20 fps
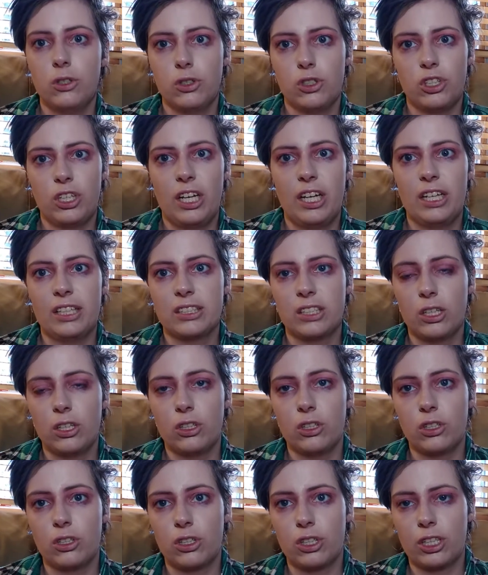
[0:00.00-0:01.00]
shades
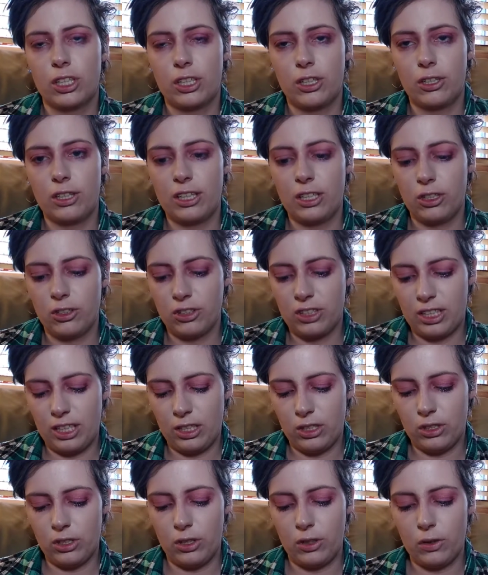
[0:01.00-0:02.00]
darker than your
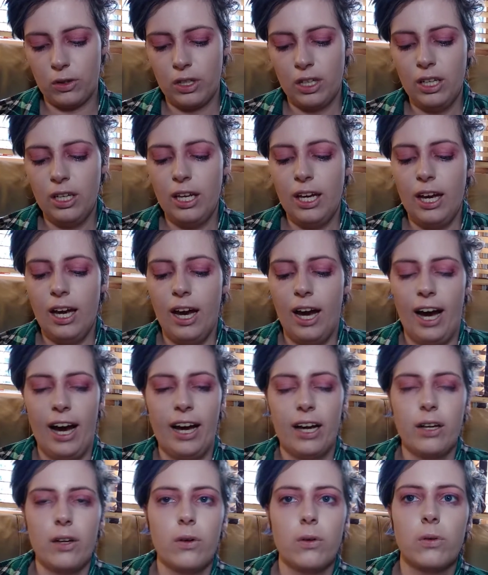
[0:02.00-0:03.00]
skin tone.
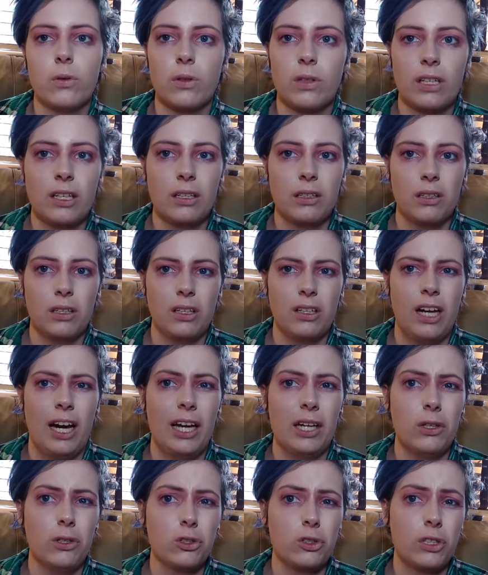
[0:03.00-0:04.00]

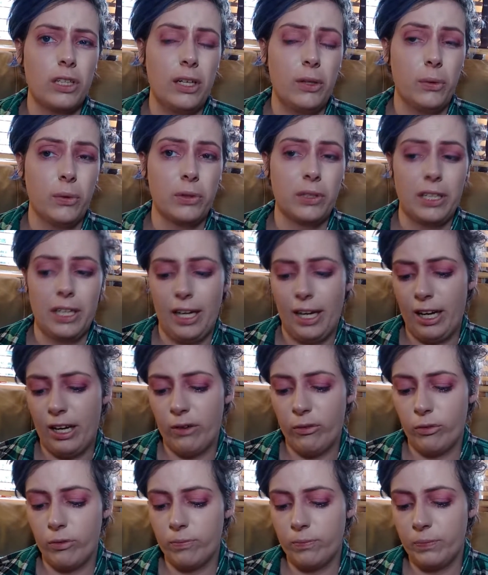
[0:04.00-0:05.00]
I usually only
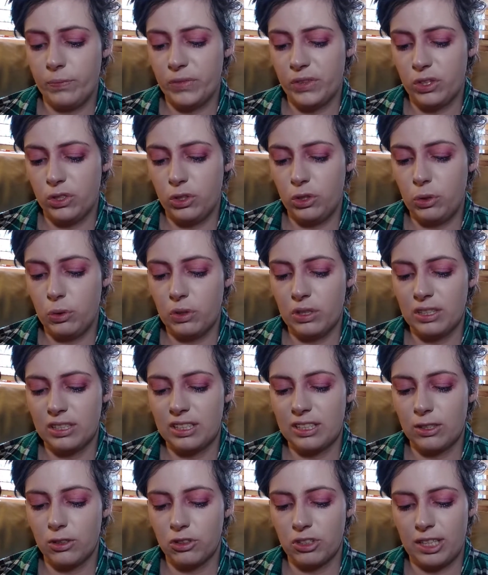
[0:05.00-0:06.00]
have two
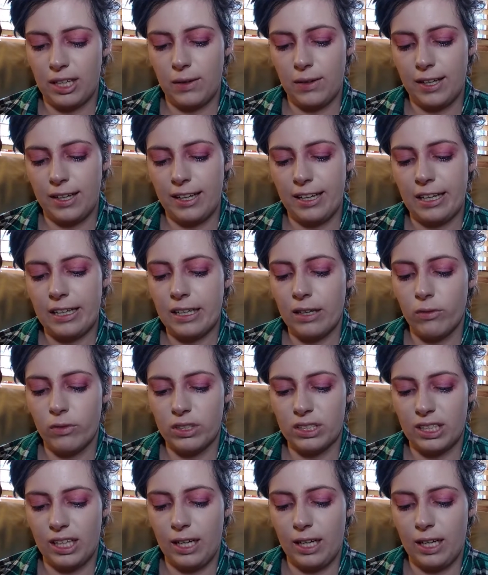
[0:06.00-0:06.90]
concealers out at any given